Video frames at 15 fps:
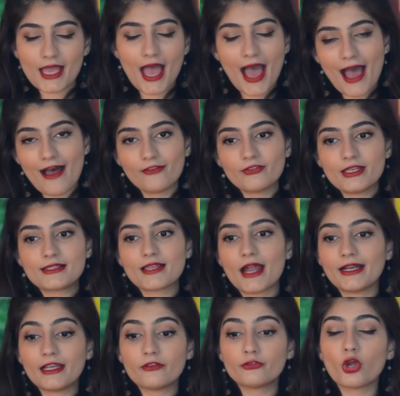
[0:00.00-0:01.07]
have is
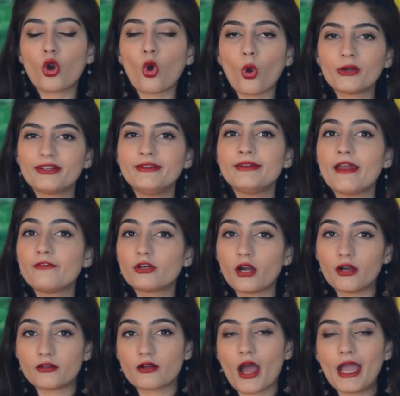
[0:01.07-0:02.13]
that if your order never
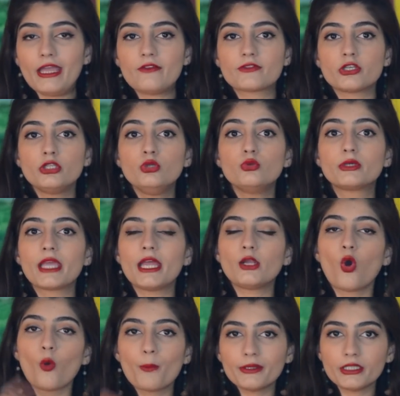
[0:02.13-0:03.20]
arrives, you
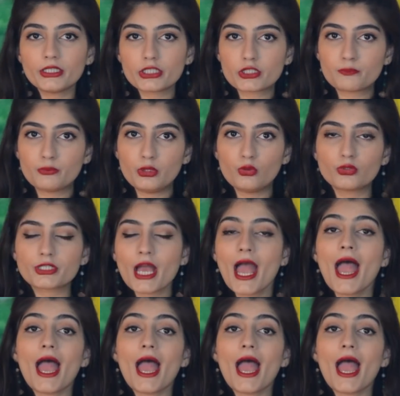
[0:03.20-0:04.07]
can open a dispute